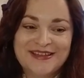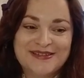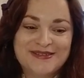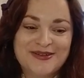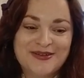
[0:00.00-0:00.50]

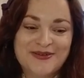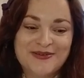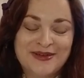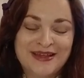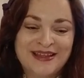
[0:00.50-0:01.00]

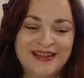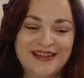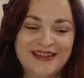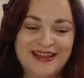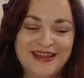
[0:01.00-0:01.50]
So
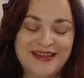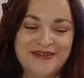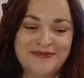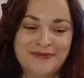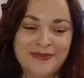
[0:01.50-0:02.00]

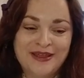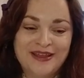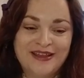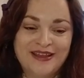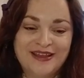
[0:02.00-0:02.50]

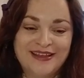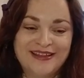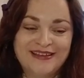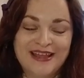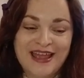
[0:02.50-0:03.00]

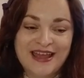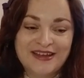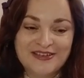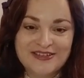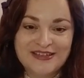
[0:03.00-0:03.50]
the
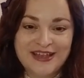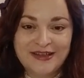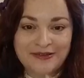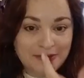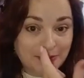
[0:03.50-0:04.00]
energy
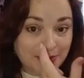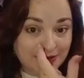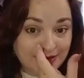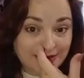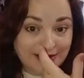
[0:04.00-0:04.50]
now, the
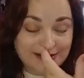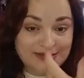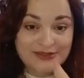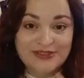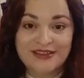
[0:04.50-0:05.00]

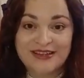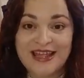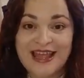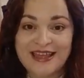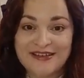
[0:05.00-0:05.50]
bloodlines, which are
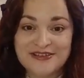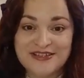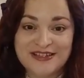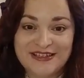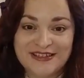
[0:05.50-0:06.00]
the
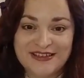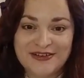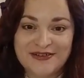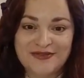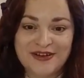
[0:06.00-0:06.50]
energy
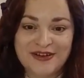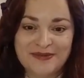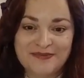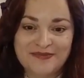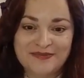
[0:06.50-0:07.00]
of
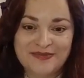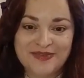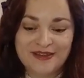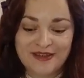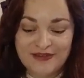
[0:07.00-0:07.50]

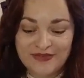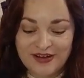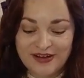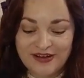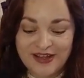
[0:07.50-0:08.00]

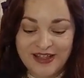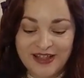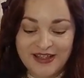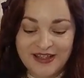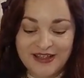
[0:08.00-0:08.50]
our
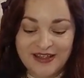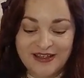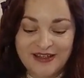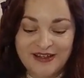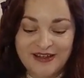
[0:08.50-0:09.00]

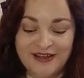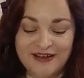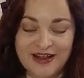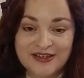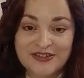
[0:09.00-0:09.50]

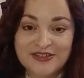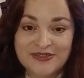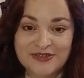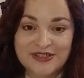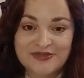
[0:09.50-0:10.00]
energy
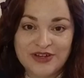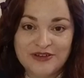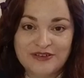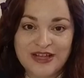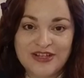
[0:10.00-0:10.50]
source of our
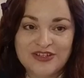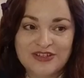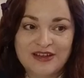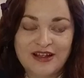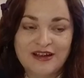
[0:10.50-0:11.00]

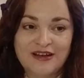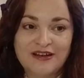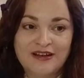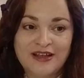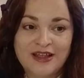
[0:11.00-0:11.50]
creation,
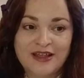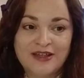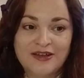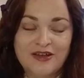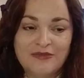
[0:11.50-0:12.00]
are
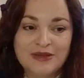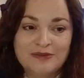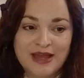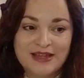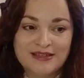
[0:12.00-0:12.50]
coming
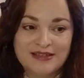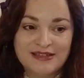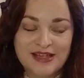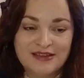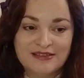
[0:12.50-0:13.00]
back to
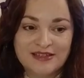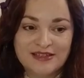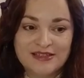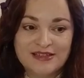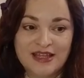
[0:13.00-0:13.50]

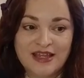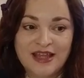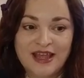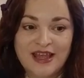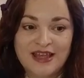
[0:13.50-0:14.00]
togetherness
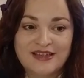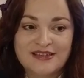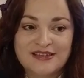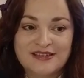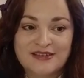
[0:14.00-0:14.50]
and